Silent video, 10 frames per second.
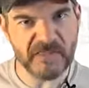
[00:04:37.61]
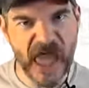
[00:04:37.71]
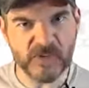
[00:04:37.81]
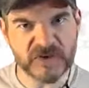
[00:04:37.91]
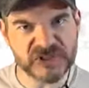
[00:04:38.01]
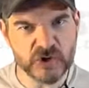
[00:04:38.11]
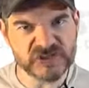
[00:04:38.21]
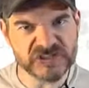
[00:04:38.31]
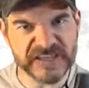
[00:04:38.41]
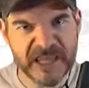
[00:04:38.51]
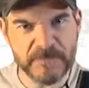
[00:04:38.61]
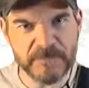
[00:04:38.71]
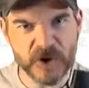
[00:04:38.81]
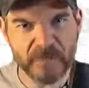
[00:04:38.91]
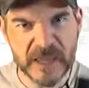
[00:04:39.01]
that was used to keep
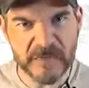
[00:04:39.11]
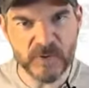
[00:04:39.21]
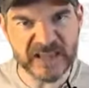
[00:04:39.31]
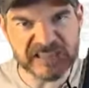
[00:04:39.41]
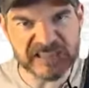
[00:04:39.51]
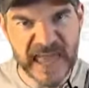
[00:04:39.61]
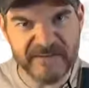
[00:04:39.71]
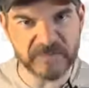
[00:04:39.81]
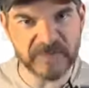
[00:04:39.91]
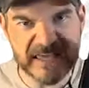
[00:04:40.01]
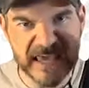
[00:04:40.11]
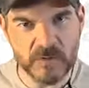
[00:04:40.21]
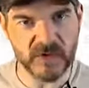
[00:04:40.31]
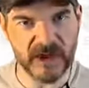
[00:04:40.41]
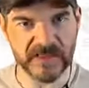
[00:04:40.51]
your people enslaved to
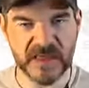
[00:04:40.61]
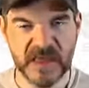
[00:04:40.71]
begin with.